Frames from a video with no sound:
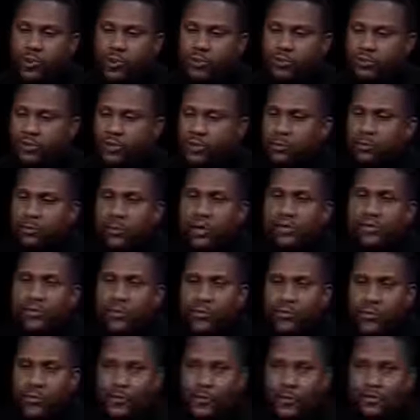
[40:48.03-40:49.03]
it, sent
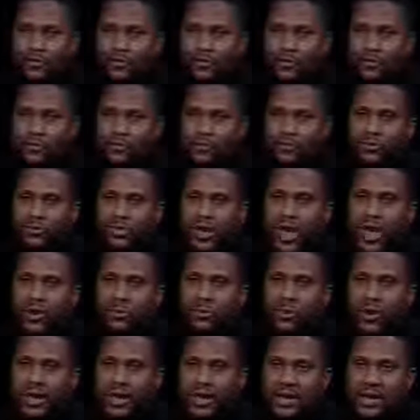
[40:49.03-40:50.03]
reverb, it sent
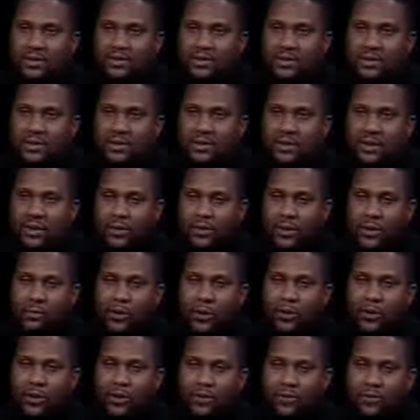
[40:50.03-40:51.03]
shock waves and a
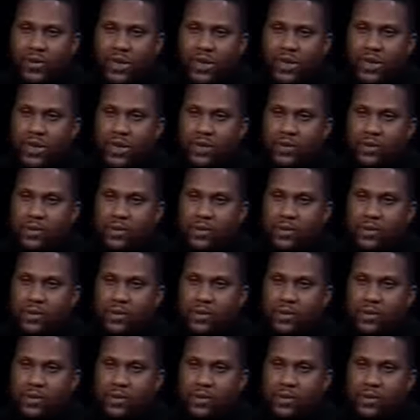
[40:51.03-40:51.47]
ripple effect